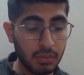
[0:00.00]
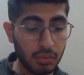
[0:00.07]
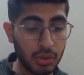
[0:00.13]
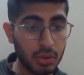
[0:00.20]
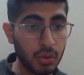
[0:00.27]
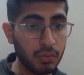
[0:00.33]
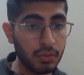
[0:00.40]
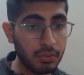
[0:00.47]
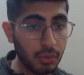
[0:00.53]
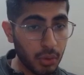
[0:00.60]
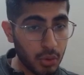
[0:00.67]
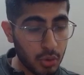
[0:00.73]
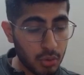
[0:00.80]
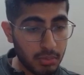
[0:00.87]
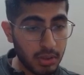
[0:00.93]
What do we
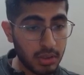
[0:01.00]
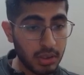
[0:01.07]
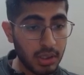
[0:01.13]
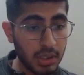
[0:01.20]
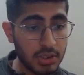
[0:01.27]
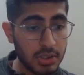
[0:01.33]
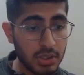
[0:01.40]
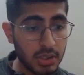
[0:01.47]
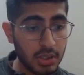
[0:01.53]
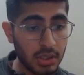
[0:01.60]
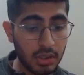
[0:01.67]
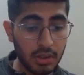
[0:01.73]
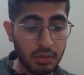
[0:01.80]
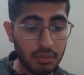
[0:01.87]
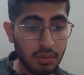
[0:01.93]
want to merge?
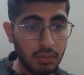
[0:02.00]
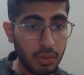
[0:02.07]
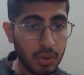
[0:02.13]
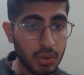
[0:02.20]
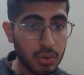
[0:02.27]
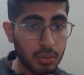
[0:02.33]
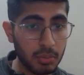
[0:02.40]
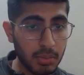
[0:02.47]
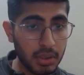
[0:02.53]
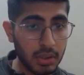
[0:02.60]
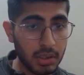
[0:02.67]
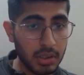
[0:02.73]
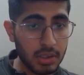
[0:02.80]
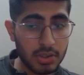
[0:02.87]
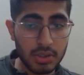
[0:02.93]
We want to
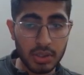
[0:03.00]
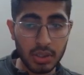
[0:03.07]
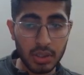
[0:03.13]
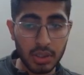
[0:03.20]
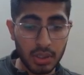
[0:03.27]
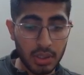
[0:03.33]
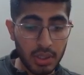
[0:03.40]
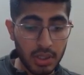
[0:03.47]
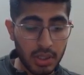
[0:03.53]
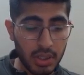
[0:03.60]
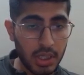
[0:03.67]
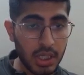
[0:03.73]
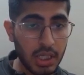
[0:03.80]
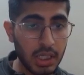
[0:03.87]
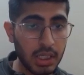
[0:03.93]
merge
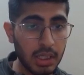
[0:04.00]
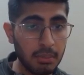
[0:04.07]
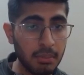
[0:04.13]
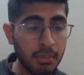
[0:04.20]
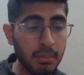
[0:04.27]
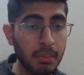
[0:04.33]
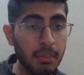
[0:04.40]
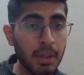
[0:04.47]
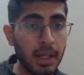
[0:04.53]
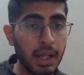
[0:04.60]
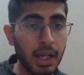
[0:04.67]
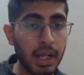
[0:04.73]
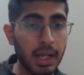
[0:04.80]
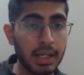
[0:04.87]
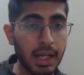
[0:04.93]
name,
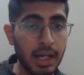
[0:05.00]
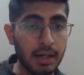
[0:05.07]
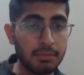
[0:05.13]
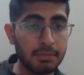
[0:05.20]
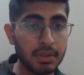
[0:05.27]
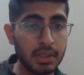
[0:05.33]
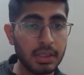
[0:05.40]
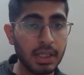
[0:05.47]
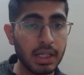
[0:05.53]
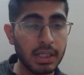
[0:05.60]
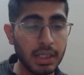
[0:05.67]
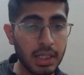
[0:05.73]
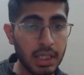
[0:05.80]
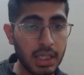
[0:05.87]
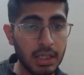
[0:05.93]
and after that
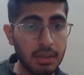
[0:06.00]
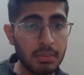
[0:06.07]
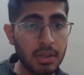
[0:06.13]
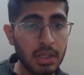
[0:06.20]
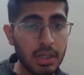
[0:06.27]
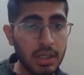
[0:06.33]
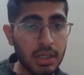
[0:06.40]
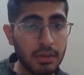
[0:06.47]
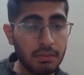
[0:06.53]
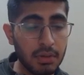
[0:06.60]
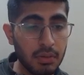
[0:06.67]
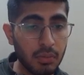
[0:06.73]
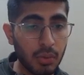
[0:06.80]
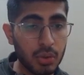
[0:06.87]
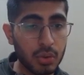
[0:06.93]
name,
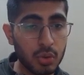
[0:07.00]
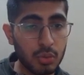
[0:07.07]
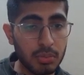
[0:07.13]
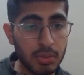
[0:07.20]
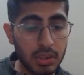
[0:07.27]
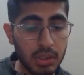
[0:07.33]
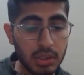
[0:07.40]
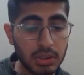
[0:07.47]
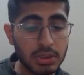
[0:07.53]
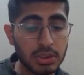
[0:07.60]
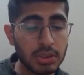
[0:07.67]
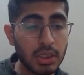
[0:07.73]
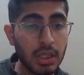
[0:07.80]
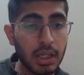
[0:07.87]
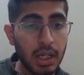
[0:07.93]
we want to merge
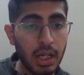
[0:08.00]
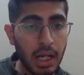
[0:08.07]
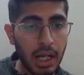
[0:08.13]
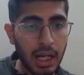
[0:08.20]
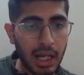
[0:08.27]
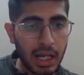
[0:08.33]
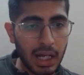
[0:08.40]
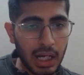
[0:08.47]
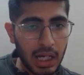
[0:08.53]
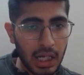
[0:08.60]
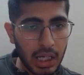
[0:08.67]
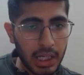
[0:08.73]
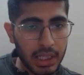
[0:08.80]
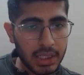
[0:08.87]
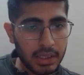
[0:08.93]

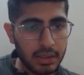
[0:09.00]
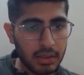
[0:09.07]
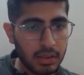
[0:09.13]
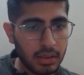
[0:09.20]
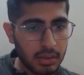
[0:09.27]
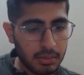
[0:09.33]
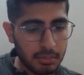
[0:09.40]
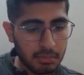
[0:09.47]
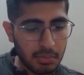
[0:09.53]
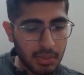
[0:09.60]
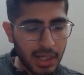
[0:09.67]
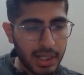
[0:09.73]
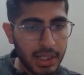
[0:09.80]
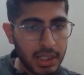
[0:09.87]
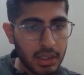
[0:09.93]
ID
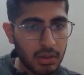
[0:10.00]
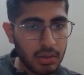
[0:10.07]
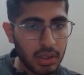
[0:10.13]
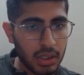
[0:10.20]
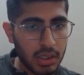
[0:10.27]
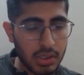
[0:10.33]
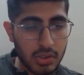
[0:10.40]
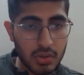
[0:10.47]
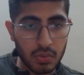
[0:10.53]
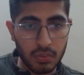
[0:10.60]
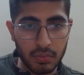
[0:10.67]
or age.